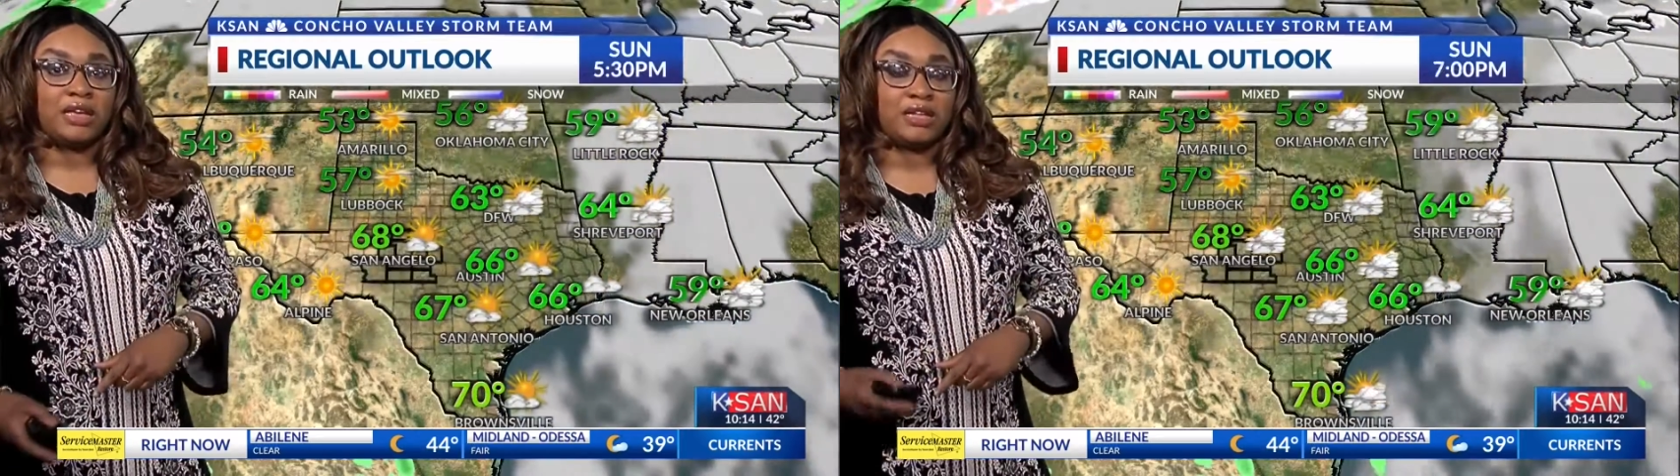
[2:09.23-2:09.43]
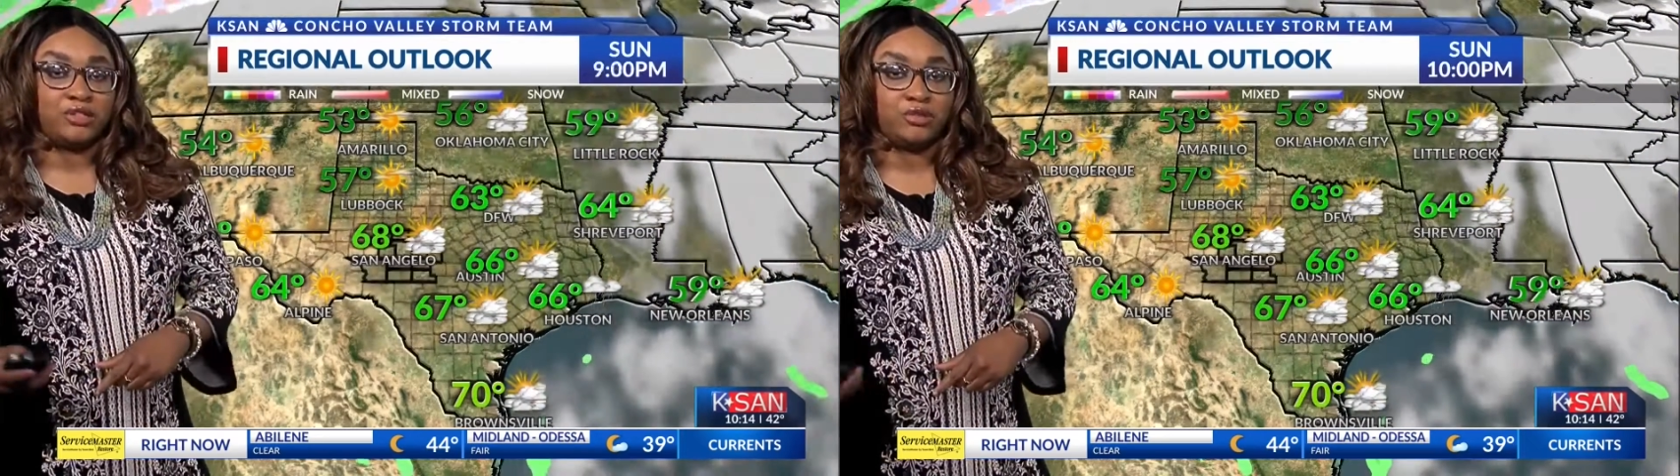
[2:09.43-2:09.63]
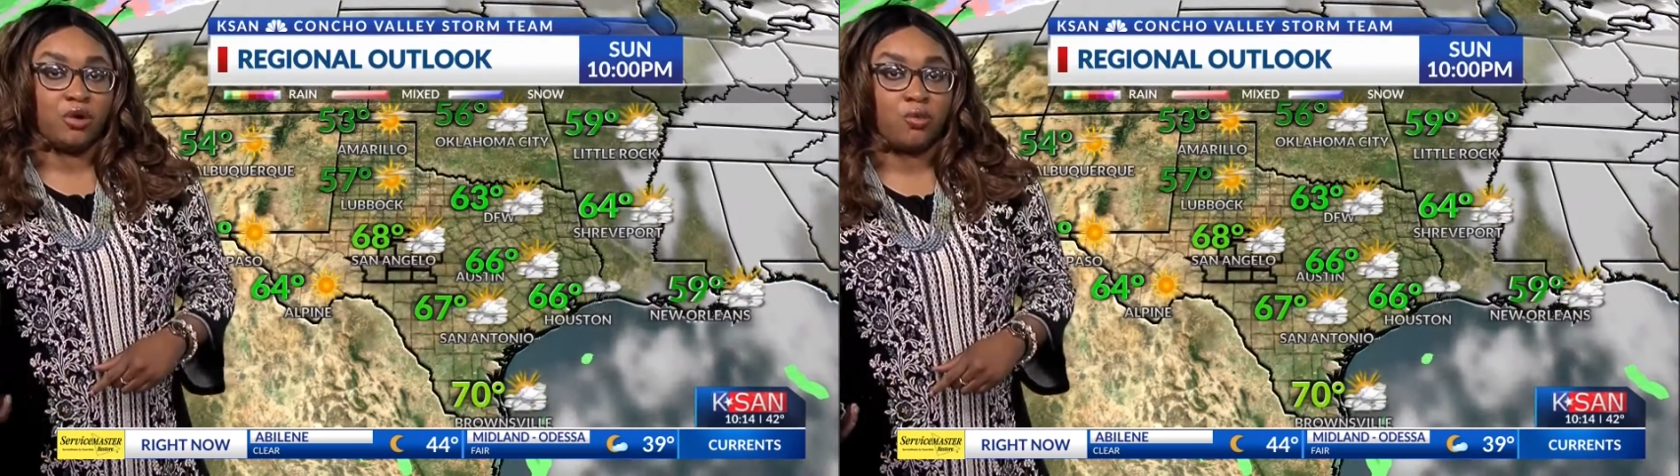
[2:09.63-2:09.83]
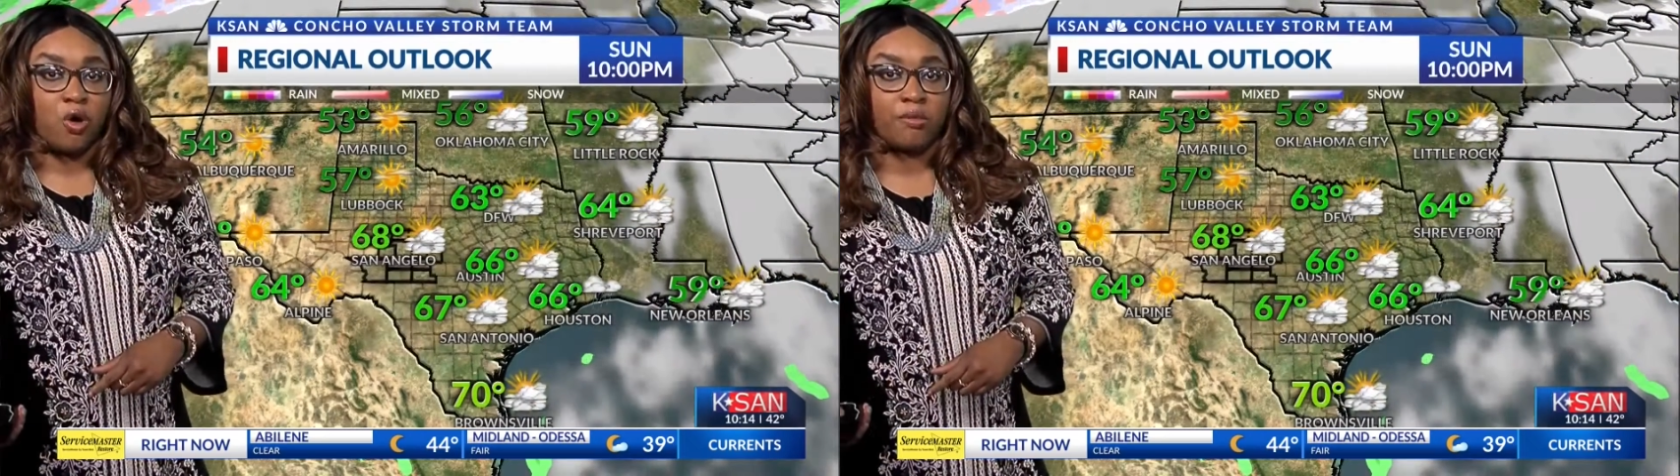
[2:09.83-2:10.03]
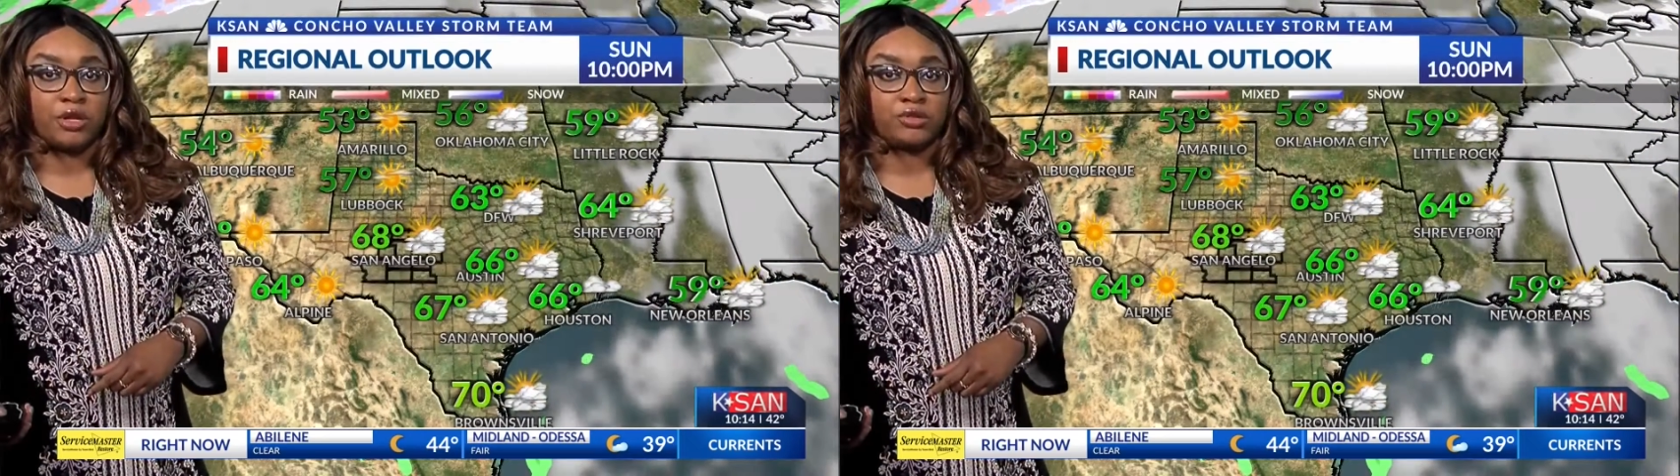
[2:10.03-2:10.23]
into the
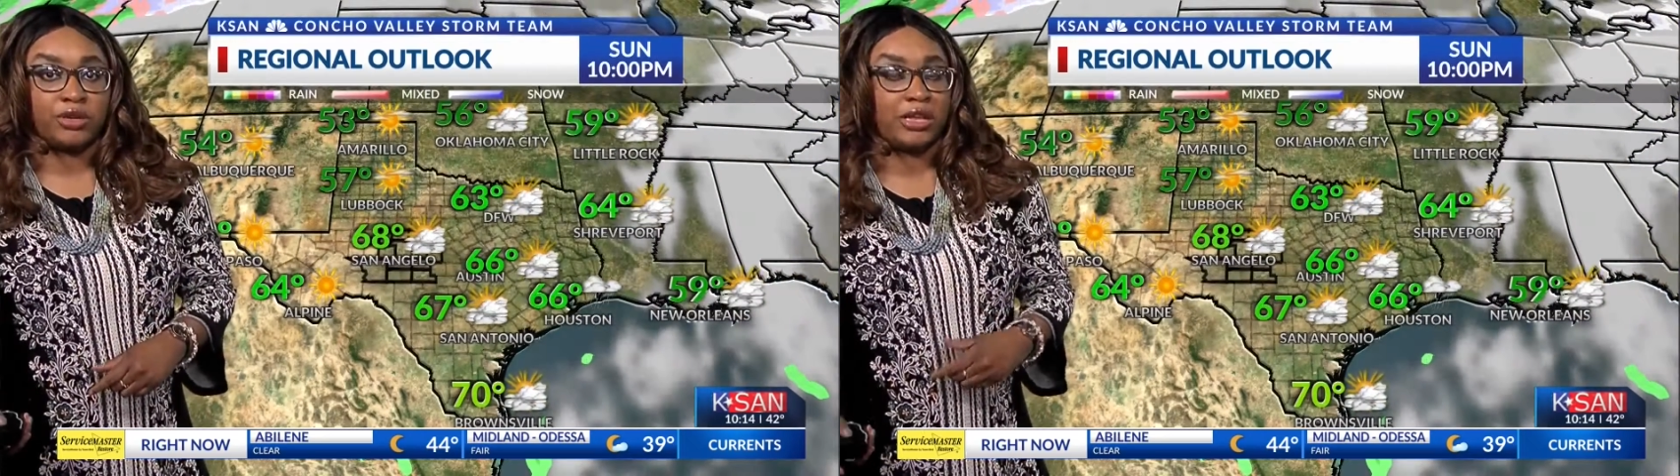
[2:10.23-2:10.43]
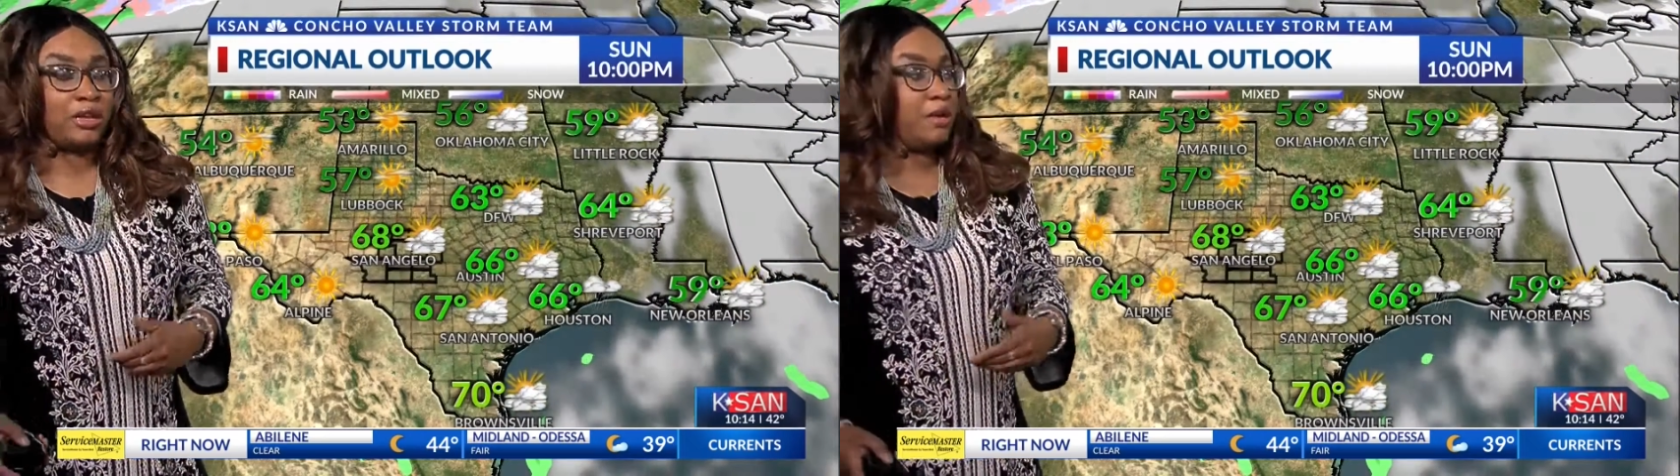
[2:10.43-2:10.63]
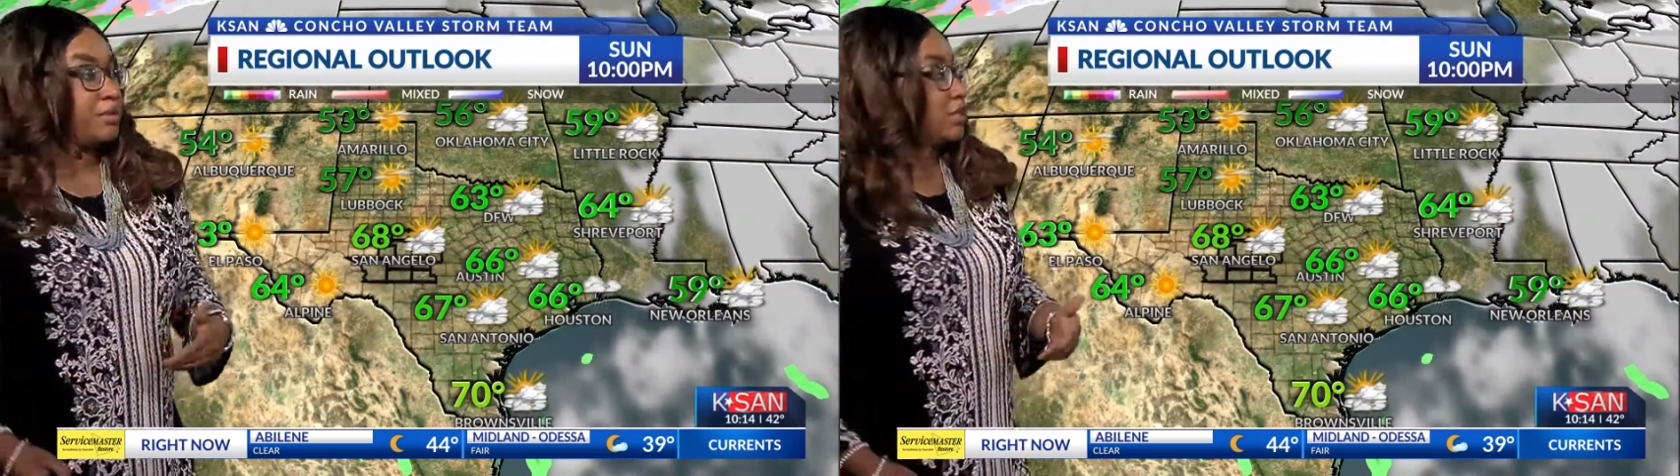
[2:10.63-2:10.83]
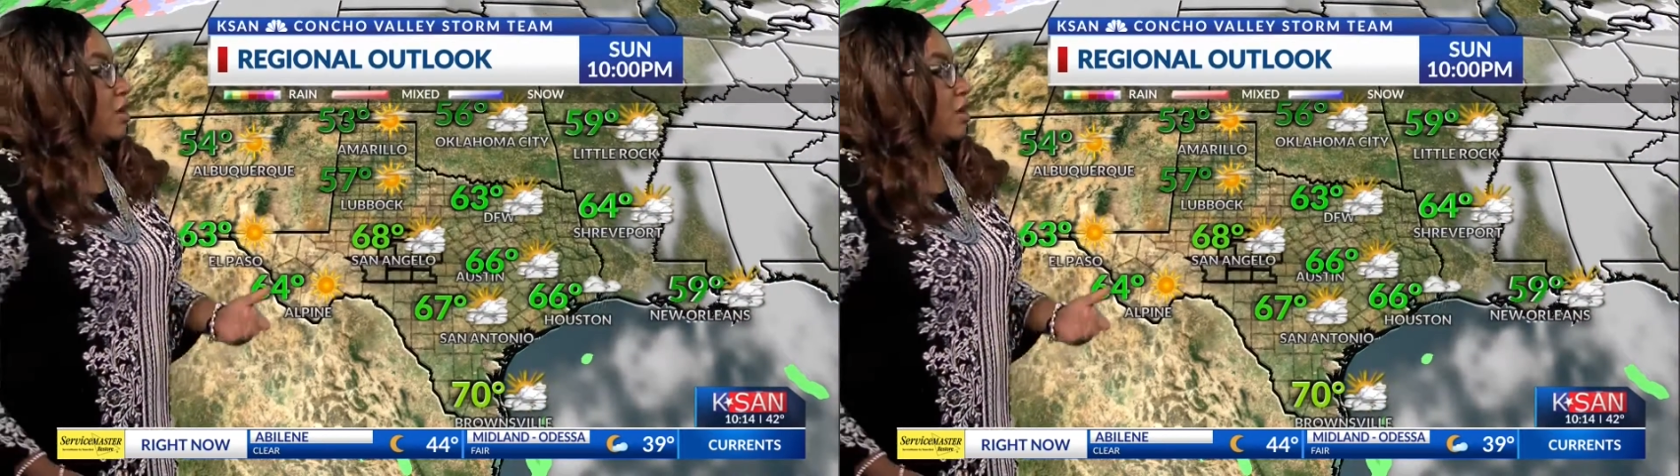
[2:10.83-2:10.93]
warming trend, getting up